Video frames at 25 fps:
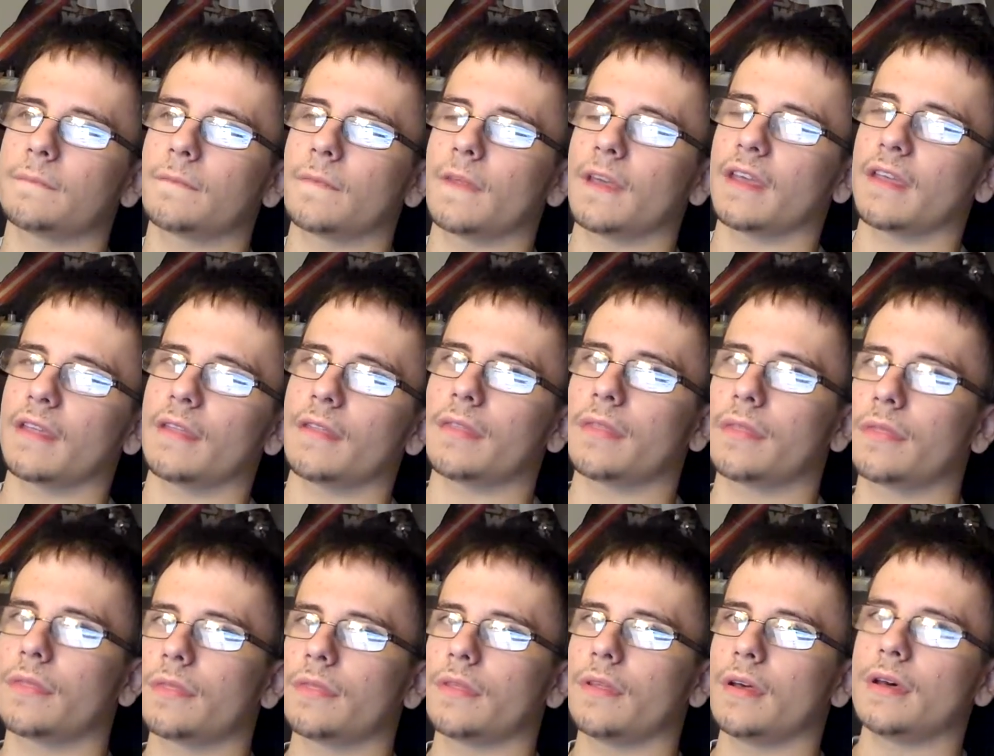a like a,
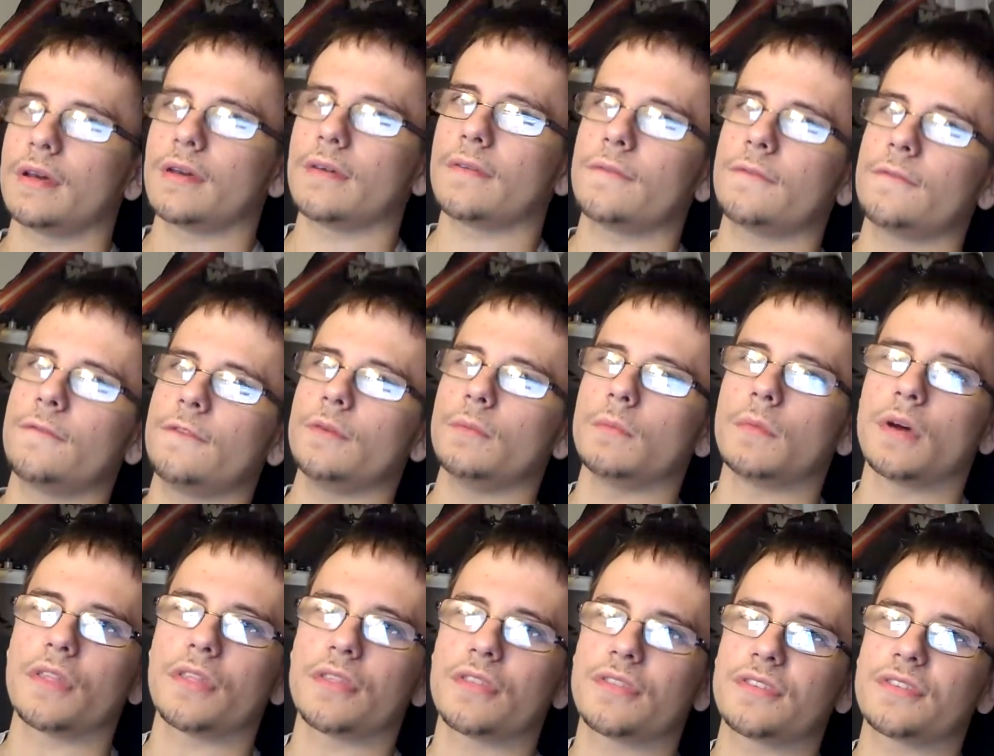a few
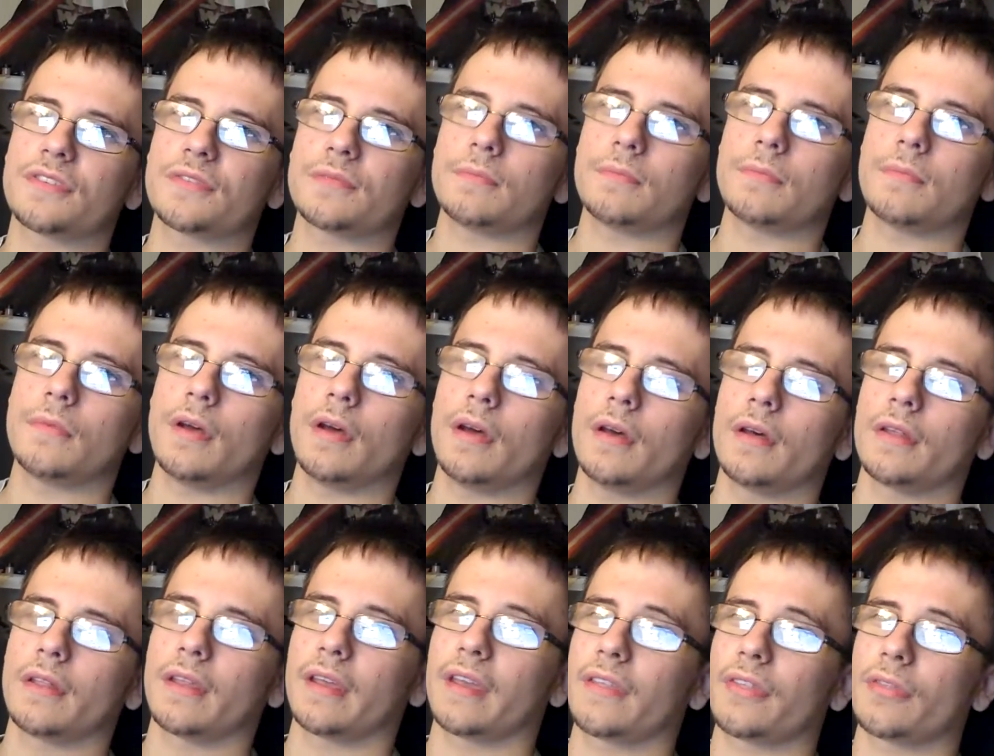months
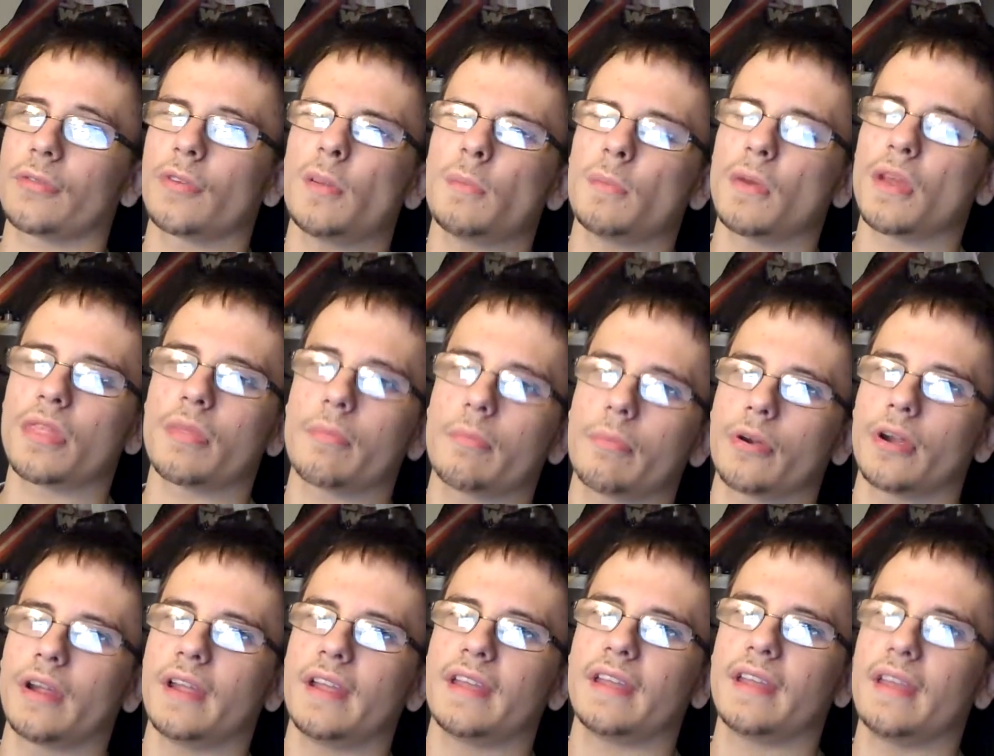like a three month
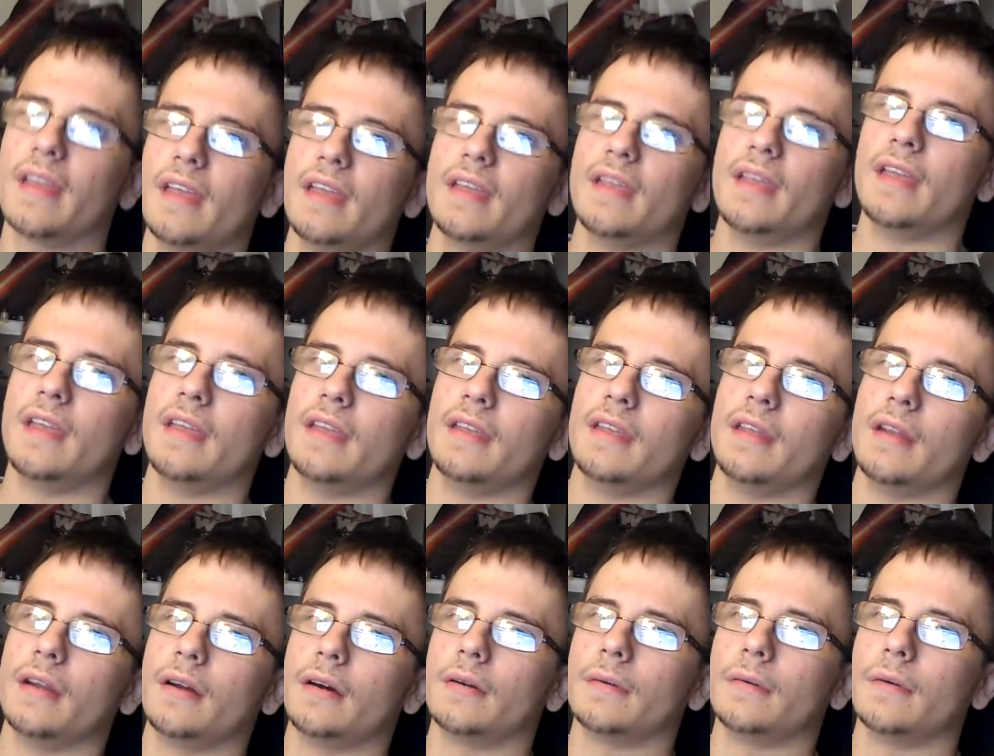break you
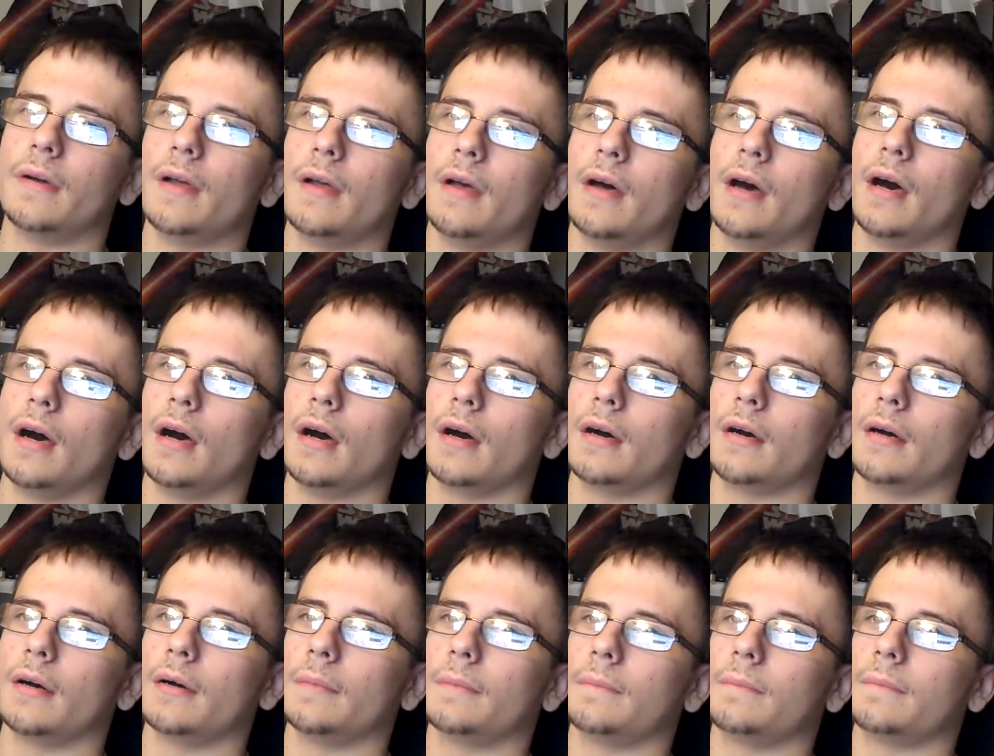know,
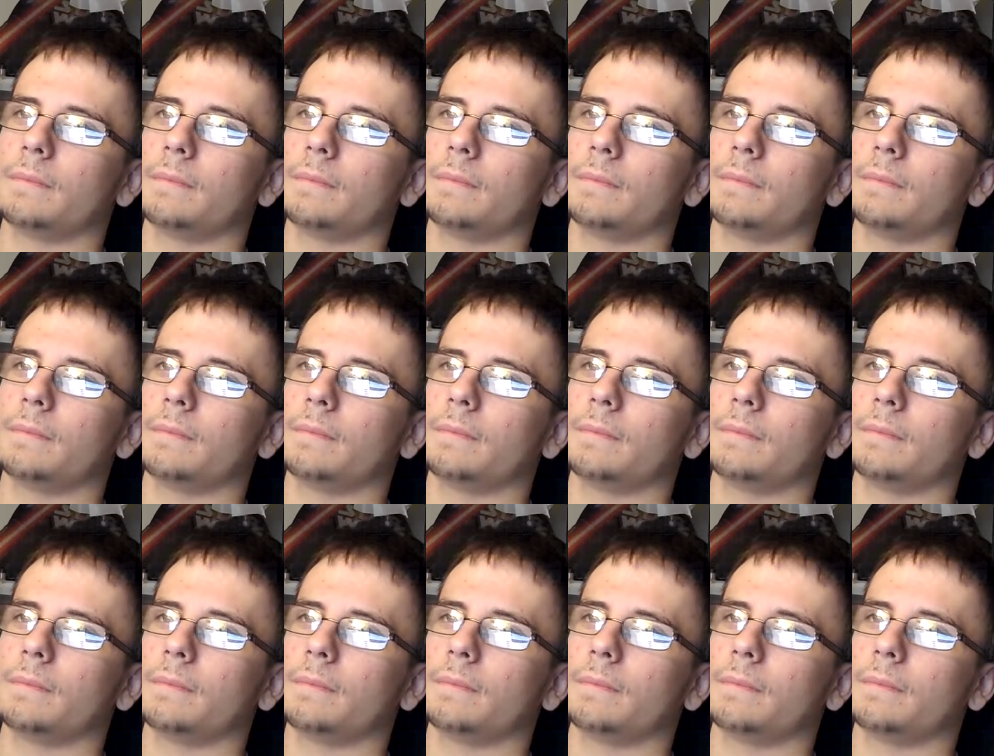uh,